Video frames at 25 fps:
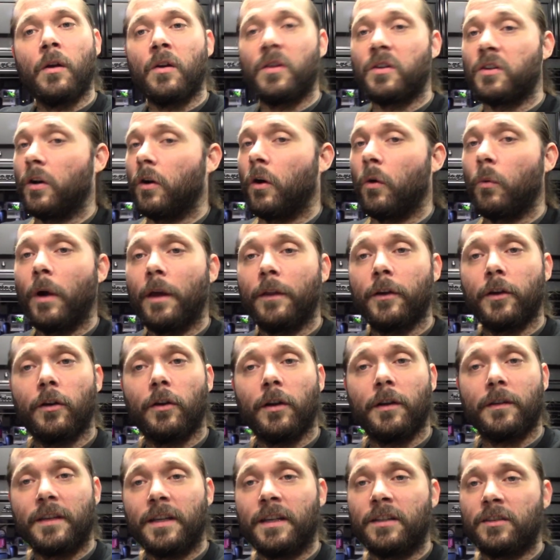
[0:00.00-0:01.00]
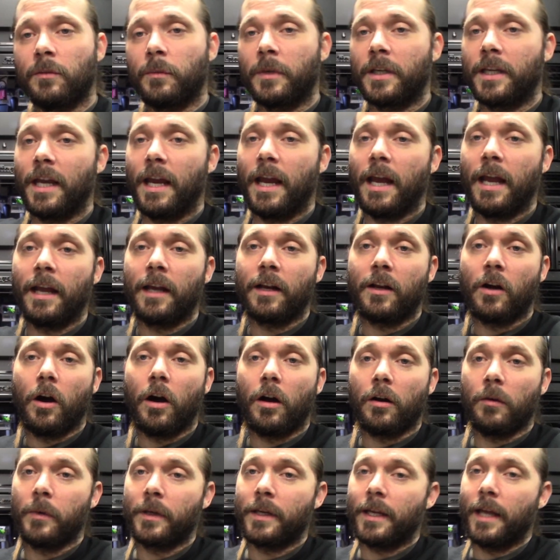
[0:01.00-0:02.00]
You know, whether you're a diesel mechanic,
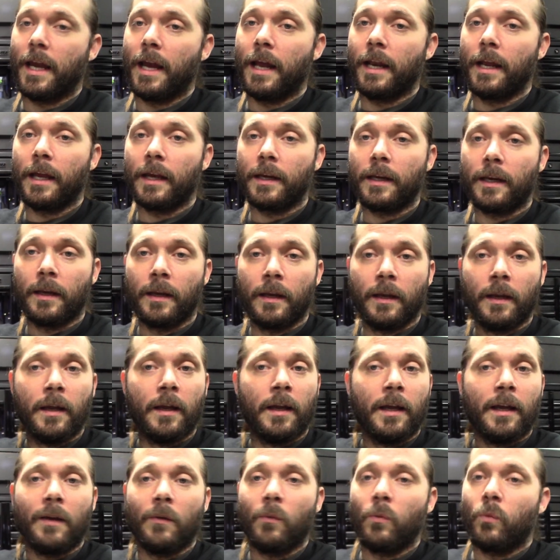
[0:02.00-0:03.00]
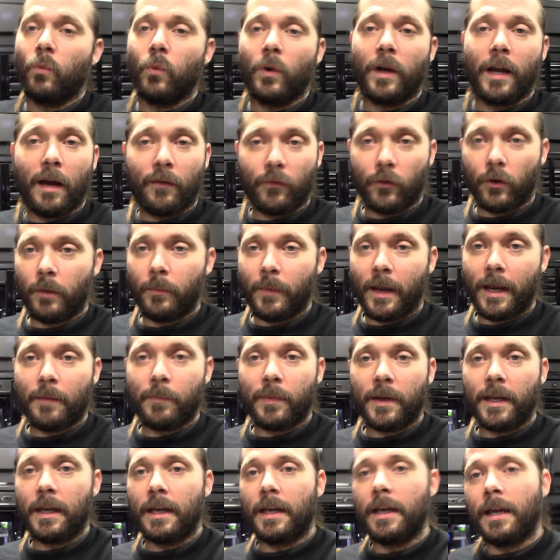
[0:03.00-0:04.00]
auto mechanic, whatever it may
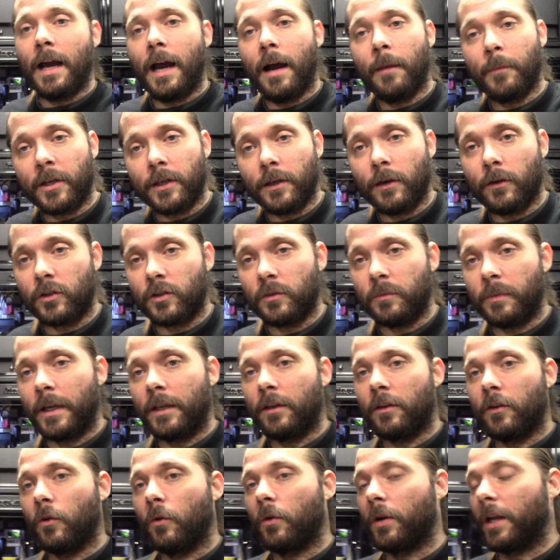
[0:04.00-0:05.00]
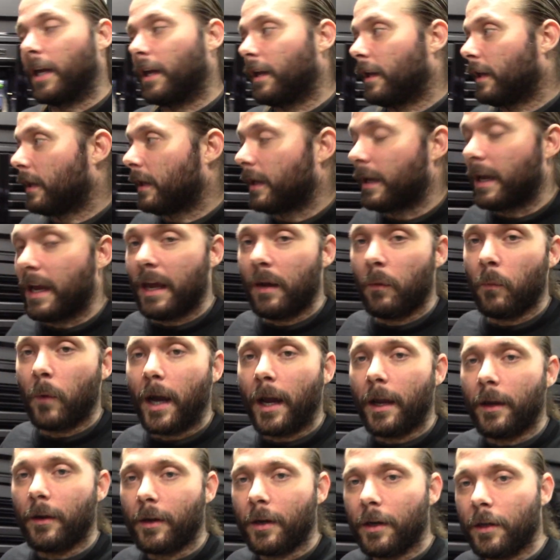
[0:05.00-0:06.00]
be, how many years you've been doing it, and
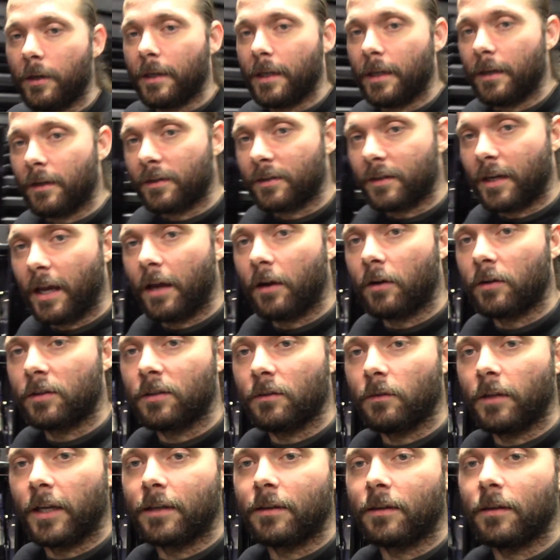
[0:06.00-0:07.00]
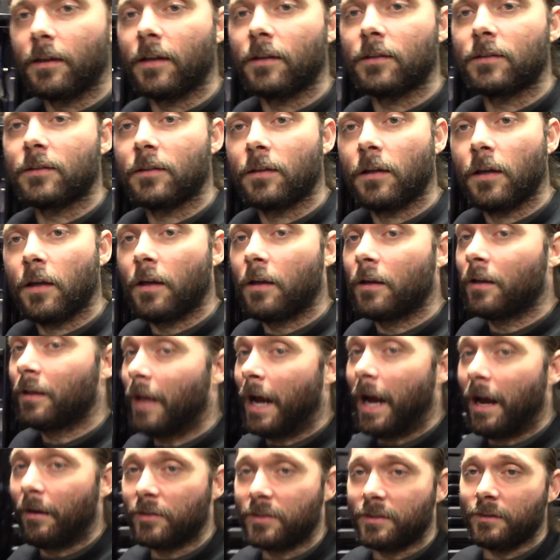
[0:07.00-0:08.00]
why you're going to need a scanner like this.
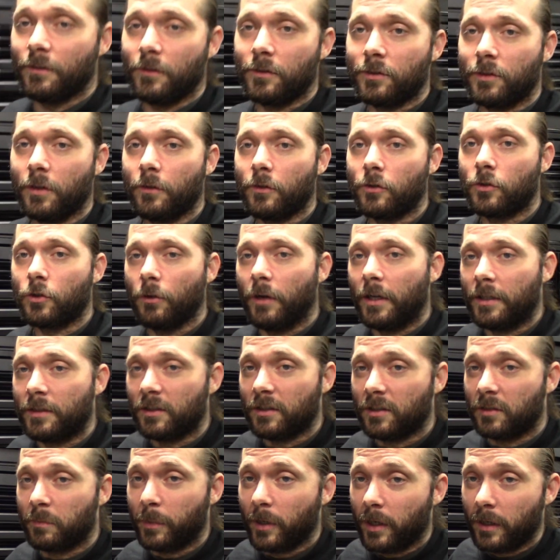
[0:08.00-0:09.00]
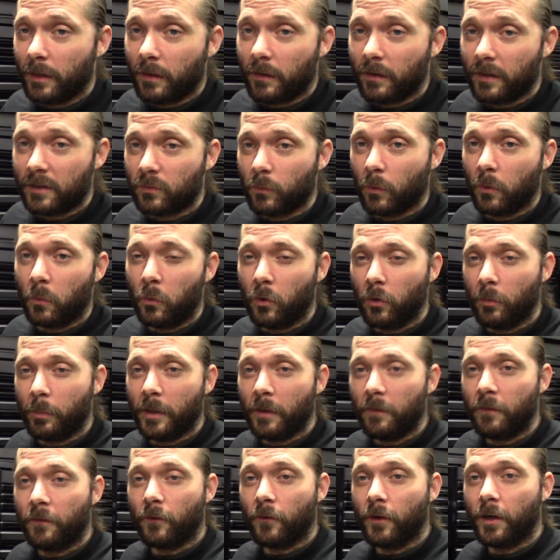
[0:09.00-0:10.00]
Obviously, there's other choices, but this one will
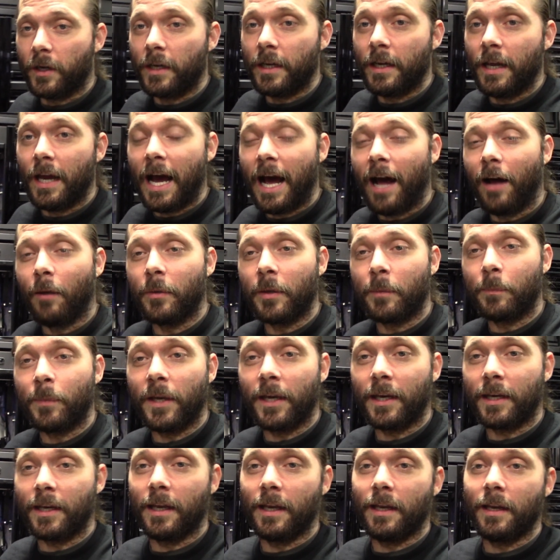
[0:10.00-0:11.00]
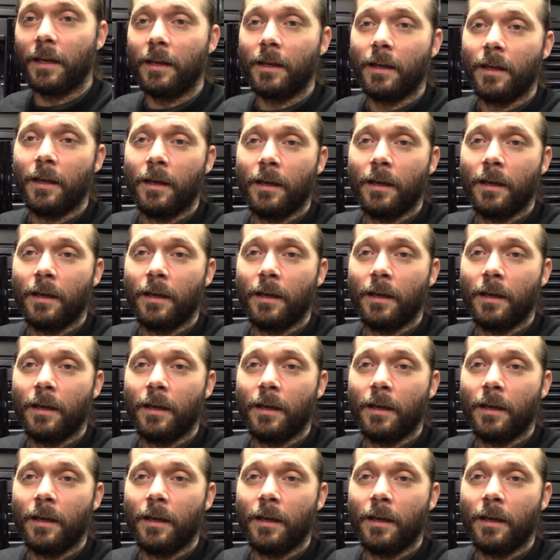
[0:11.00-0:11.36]
be free. I'll be picking